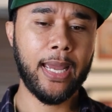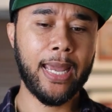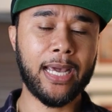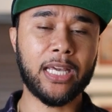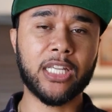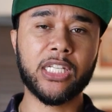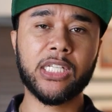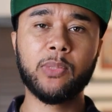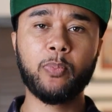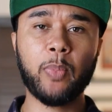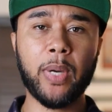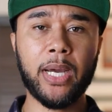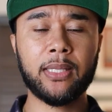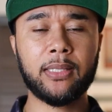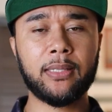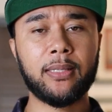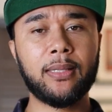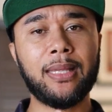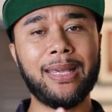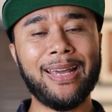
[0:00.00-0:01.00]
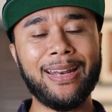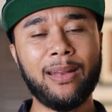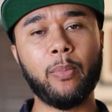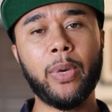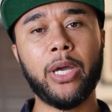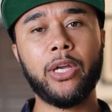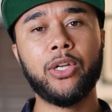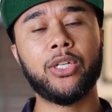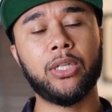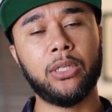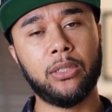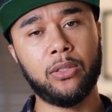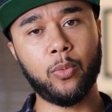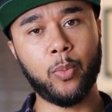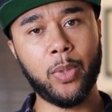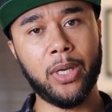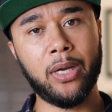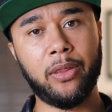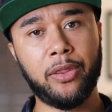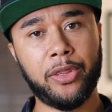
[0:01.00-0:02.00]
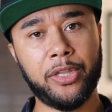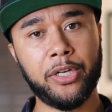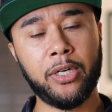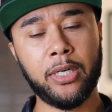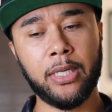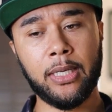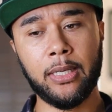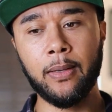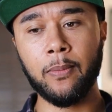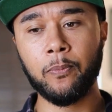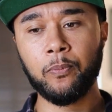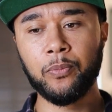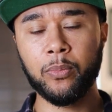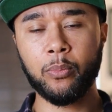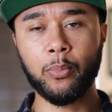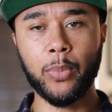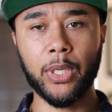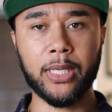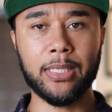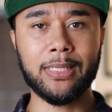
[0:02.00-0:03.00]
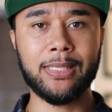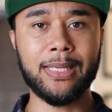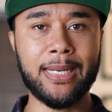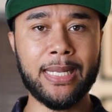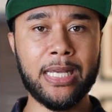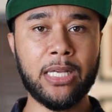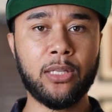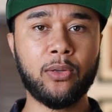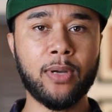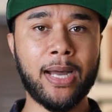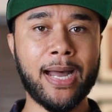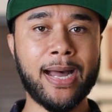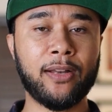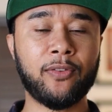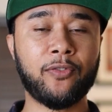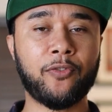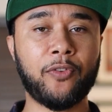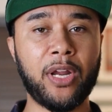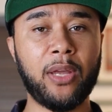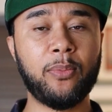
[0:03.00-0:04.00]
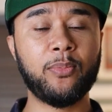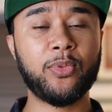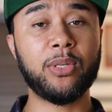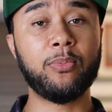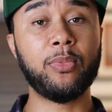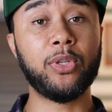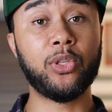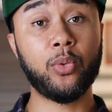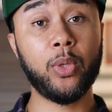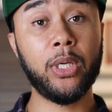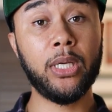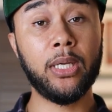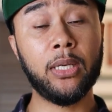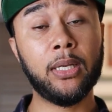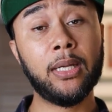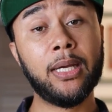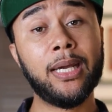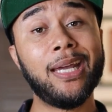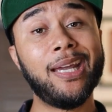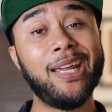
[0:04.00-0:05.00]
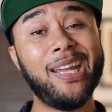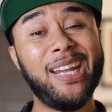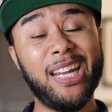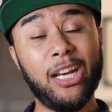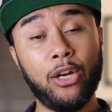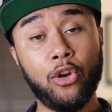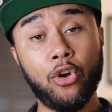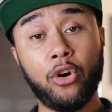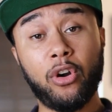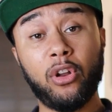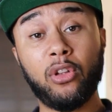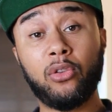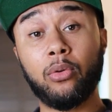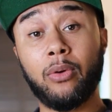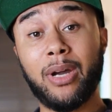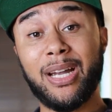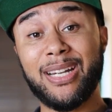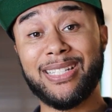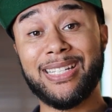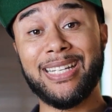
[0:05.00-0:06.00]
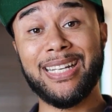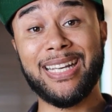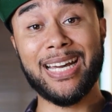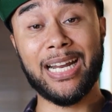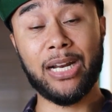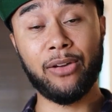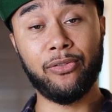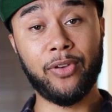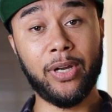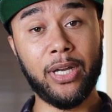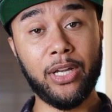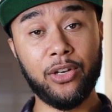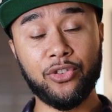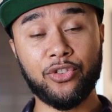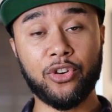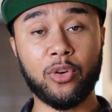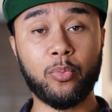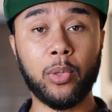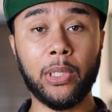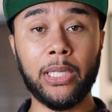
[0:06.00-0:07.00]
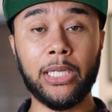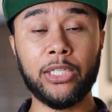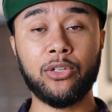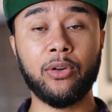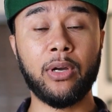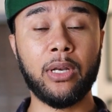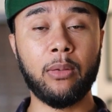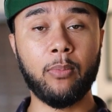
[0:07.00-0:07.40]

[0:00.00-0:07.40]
expect the animation to be at 30, because they need to add frames in between in order to actually kind of interpolate your